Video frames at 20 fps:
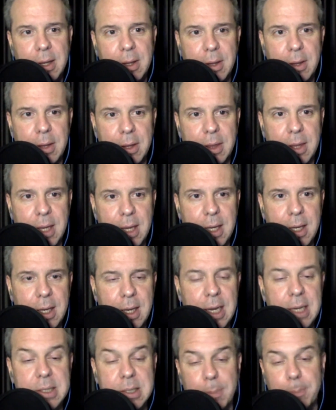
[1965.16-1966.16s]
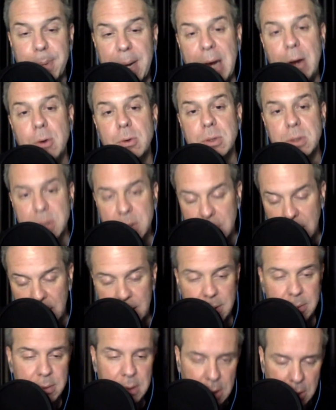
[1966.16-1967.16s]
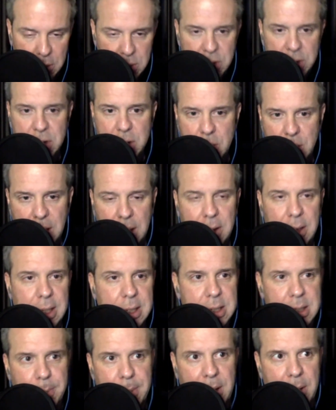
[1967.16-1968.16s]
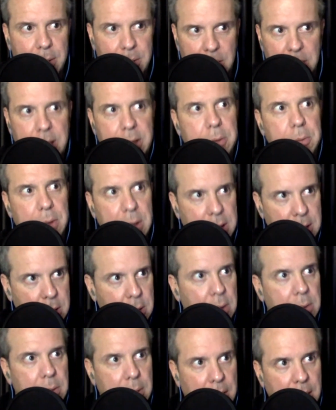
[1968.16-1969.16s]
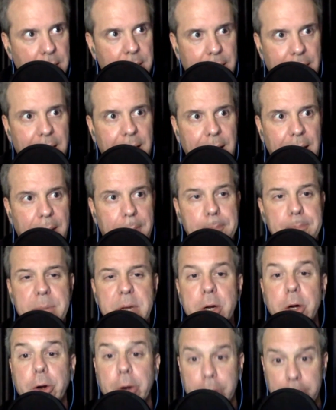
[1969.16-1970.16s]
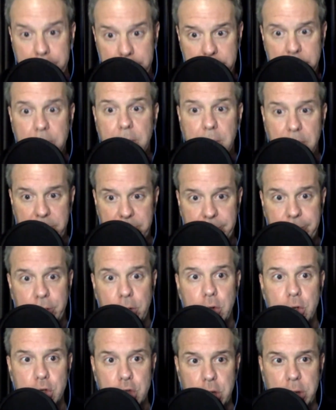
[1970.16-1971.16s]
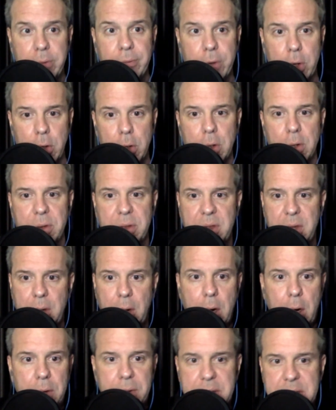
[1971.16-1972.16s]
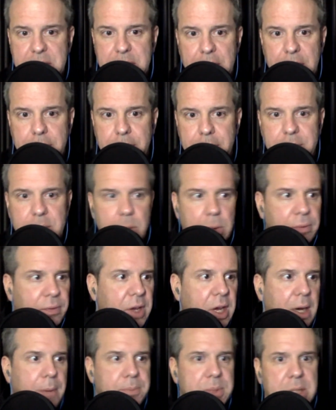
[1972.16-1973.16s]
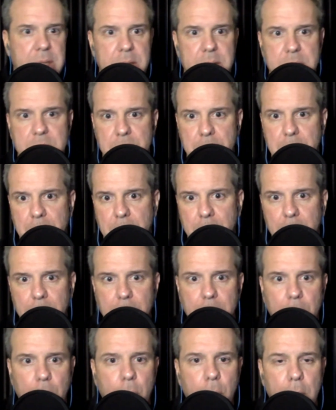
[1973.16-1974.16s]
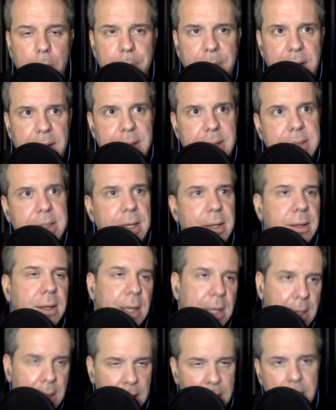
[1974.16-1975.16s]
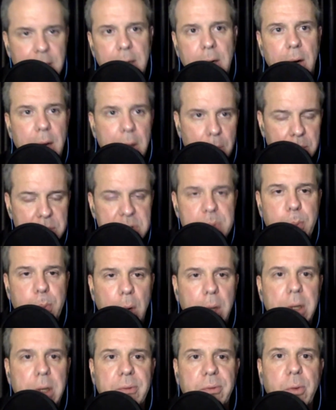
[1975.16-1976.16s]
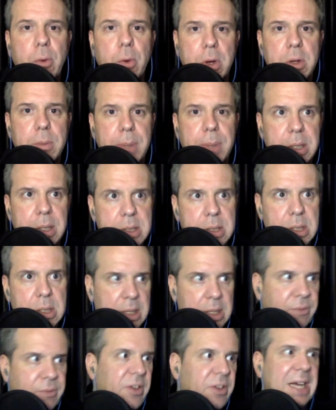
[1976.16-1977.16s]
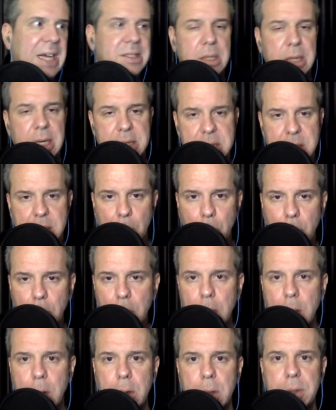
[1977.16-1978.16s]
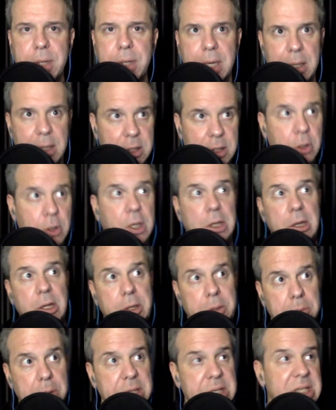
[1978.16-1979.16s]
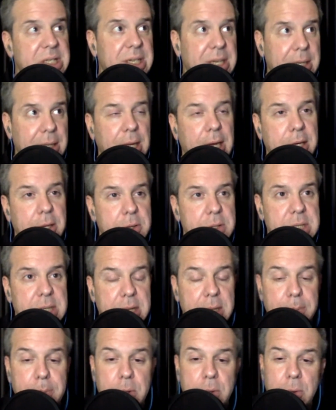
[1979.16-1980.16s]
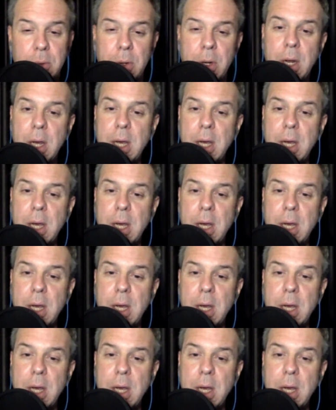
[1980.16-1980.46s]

it's about, and just quickly, it's about literally a mirror version of Earth all of a sudden sort of comes into our orbit, and I won't spoil it for you, but it fascinates the world, and you can literally see it like you see the moon.